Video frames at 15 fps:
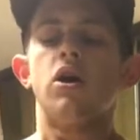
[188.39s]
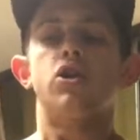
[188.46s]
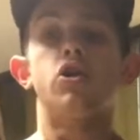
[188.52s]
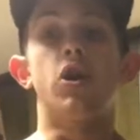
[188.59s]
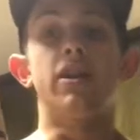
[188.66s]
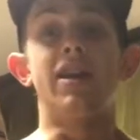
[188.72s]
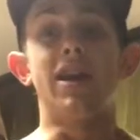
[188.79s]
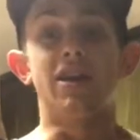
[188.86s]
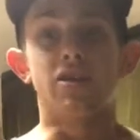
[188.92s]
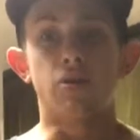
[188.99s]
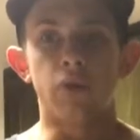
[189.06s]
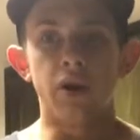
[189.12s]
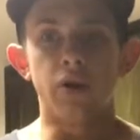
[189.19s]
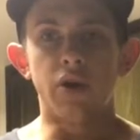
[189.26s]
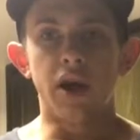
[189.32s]
So I take
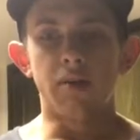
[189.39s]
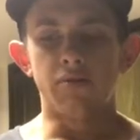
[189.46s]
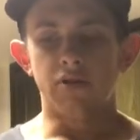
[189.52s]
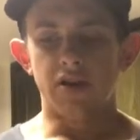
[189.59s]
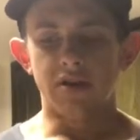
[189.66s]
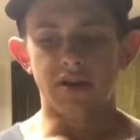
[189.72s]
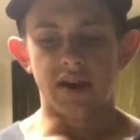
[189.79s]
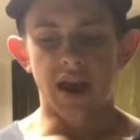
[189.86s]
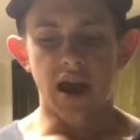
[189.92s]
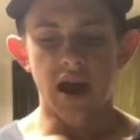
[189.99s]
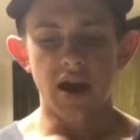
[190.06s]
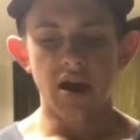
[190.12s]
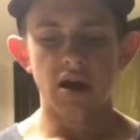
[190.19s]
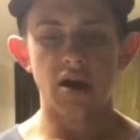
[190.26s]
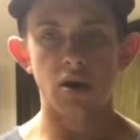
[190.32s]
3 grams of this a
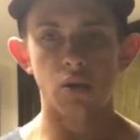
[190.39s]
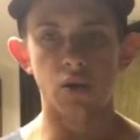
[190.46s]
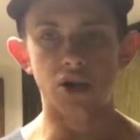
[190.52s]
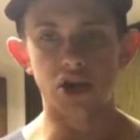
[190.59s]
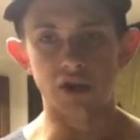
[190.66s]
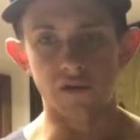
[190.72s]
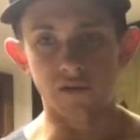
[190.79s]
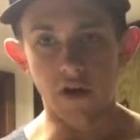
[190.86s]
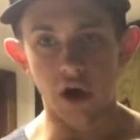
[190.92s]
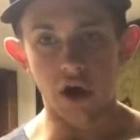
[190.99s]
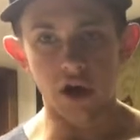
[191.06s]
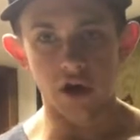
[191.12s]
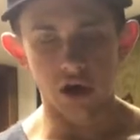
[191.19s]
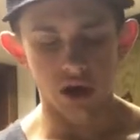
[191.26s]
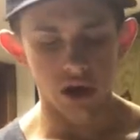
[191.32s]
day, which is
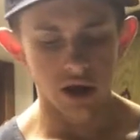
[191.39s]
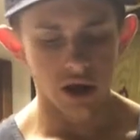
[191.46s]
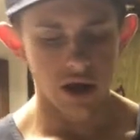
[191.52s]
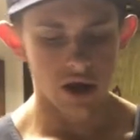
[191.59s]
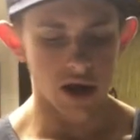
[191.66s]
very good.